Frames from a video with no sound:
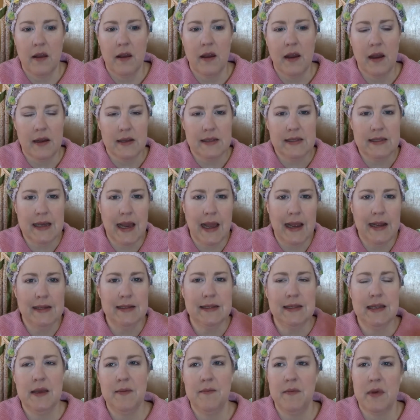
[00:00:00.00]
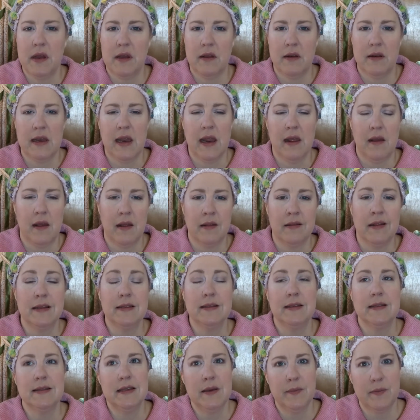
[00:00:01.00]
a side seam, t
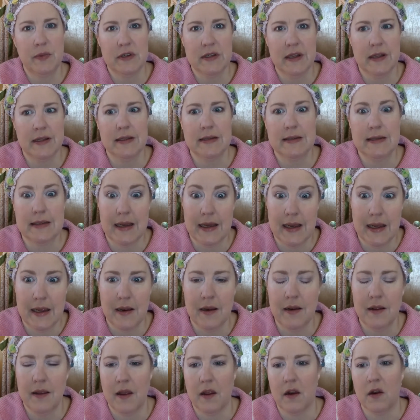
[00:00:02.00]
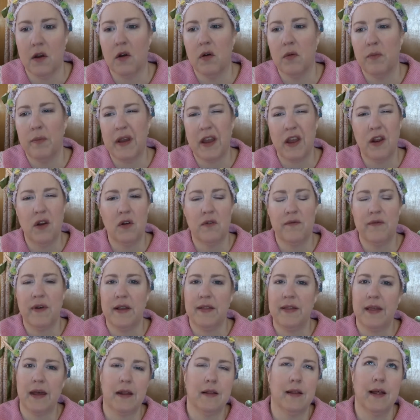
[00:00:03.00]
unless the zipper's on the side, you know, but you don't
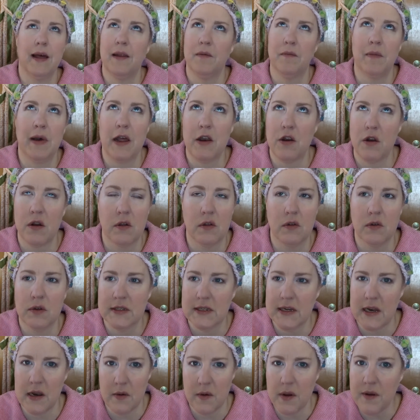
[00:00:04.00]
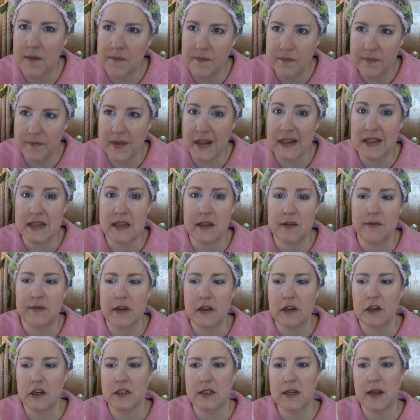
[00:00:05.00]
find that a lot in modern clothes anyway. That's in the
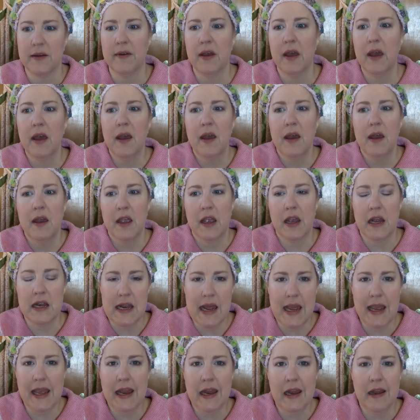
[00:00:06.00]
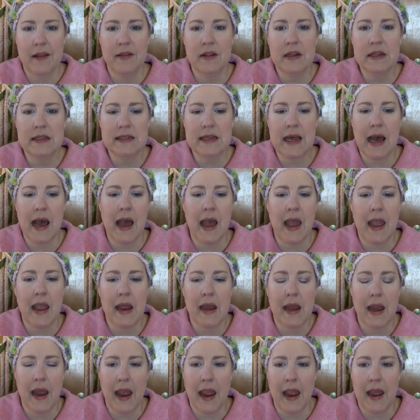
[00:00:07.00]
vintage stuff. You can take it in the
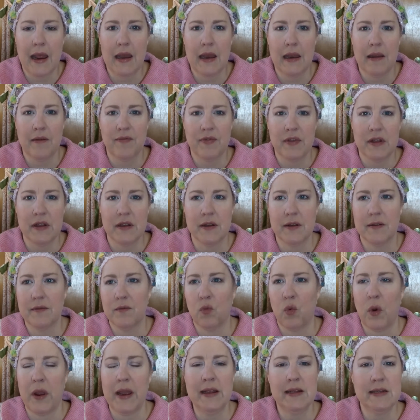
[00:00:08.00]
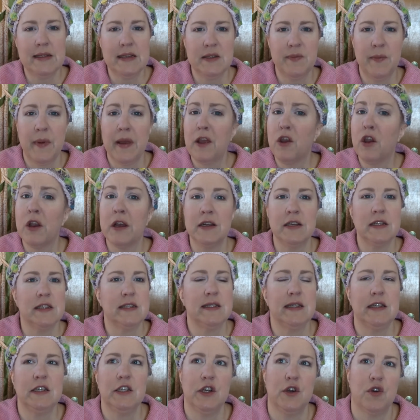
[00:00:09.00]
side, and if the waist is, but you can
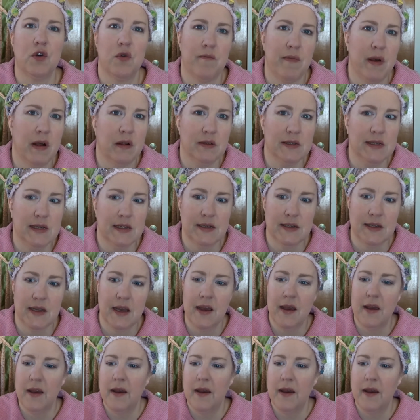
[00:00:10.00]
just cinch it or belt it.